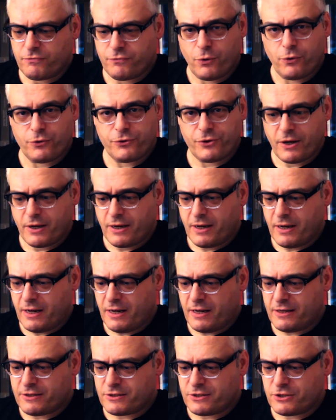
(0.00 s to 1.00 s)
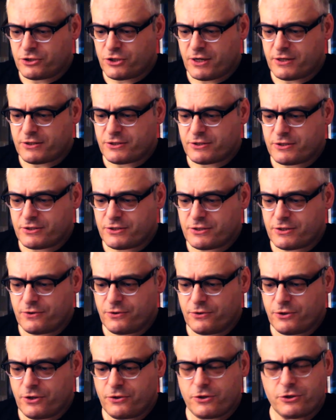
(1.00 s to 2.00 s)
Fourth, it suggests
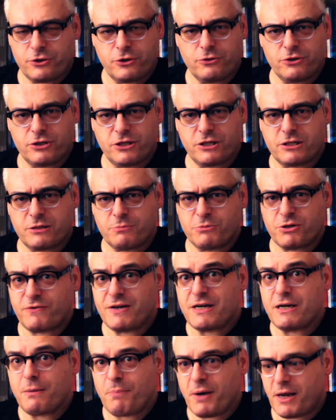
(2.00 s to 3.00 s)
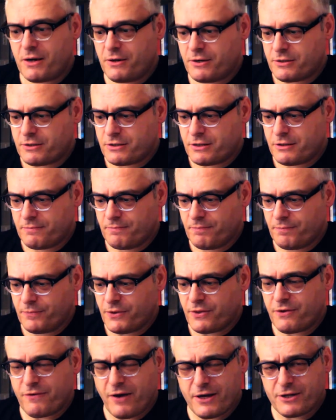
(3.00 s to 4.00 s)
that the two systems are independent,
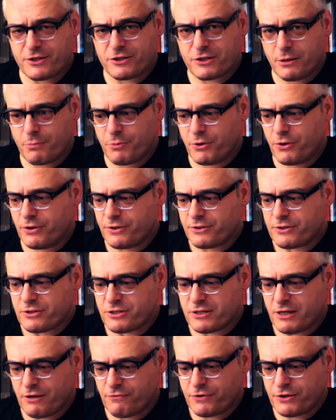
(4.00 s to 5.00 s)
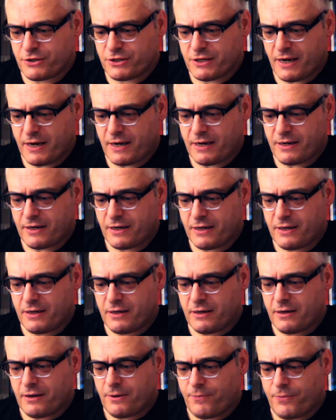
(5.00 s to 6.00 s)
that they're isolable and self-contained,
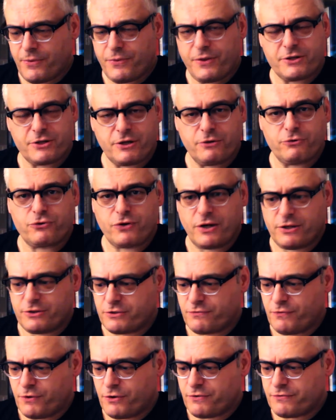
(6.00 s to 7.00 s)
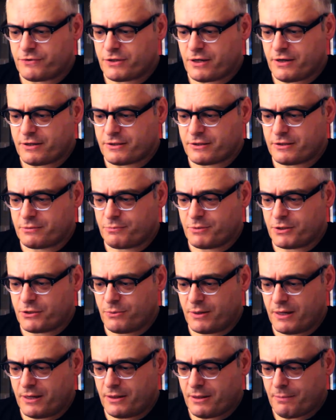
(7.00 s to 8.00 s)
and that there's no transfer of tasks
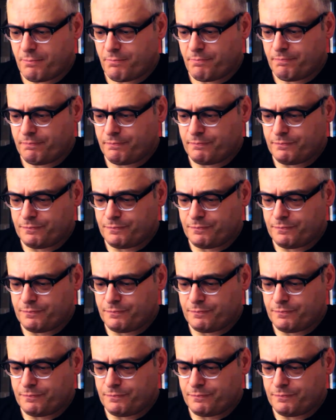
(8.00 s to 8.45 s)
between them.